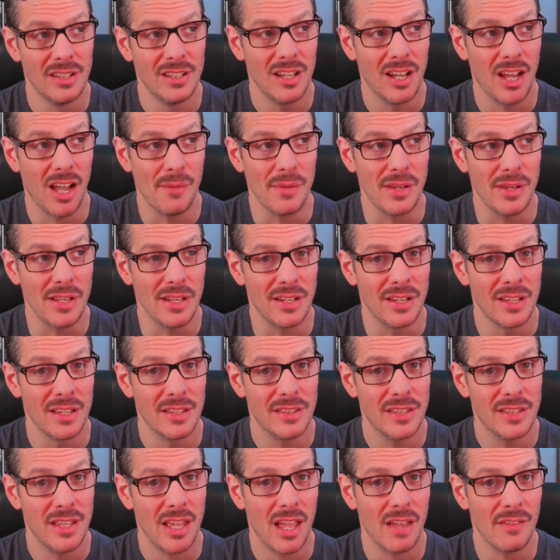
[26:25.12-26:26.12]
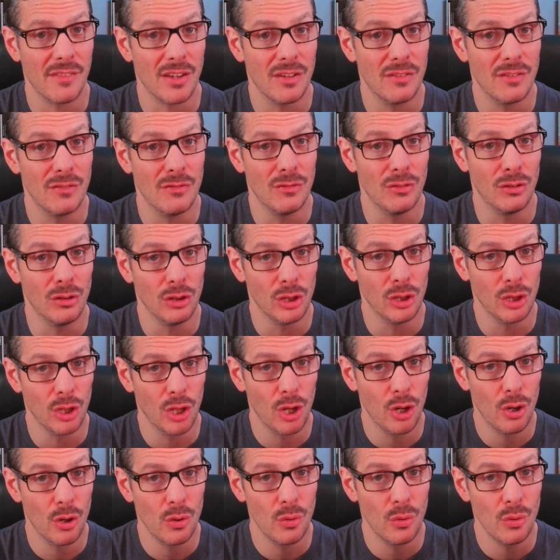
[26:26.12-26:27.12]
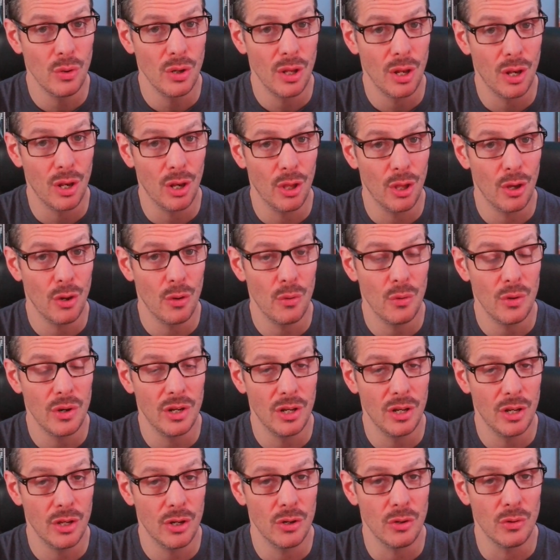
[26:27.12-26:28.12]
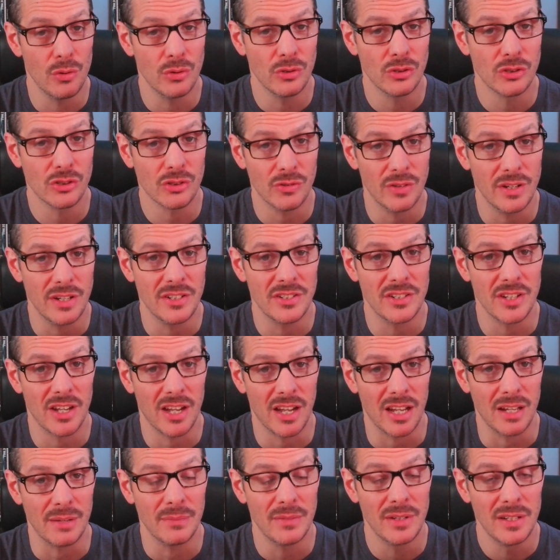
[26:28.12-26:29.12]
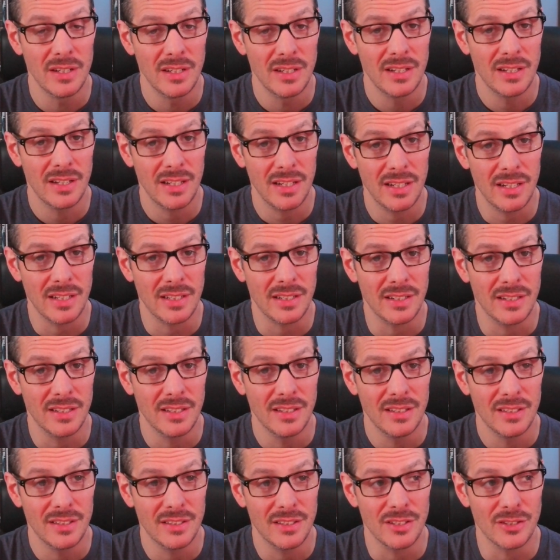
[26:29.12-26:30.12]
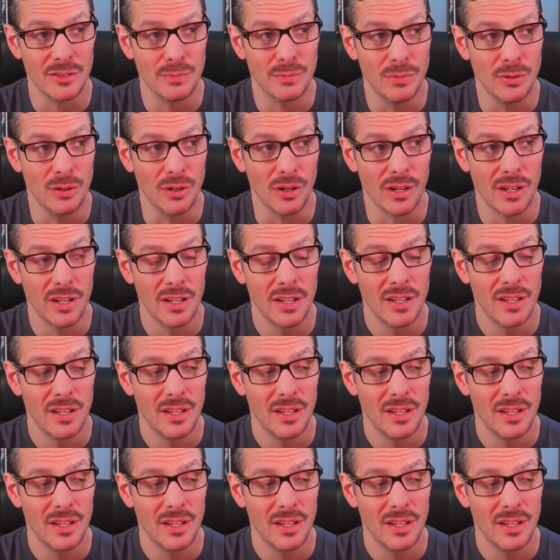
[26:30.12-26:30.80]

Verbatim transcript: I mean, they have low, low, low screen time in this book.